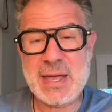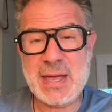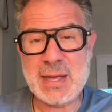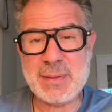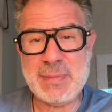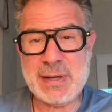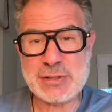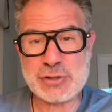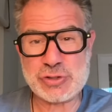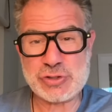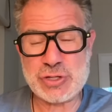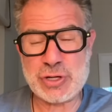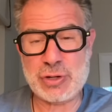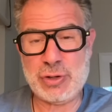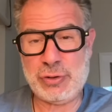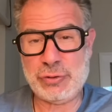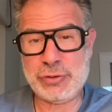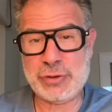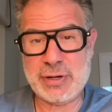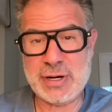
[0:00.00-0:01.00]
a major
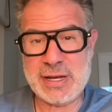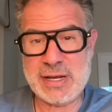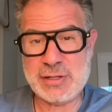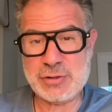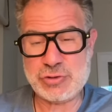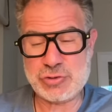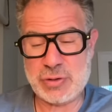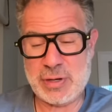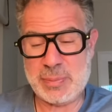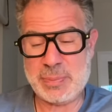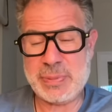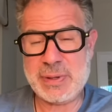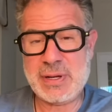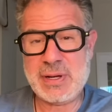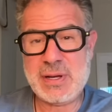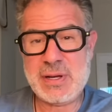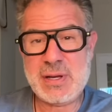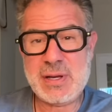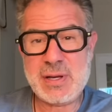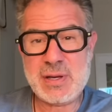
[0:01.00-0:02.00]
shareholder in Trump
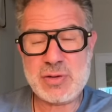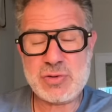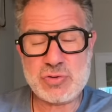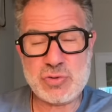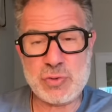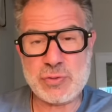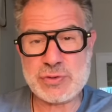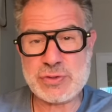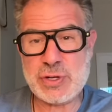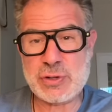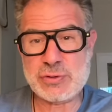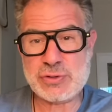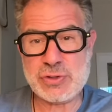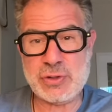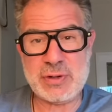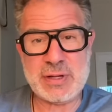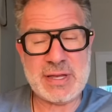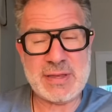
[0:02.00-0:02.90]
Truth Social.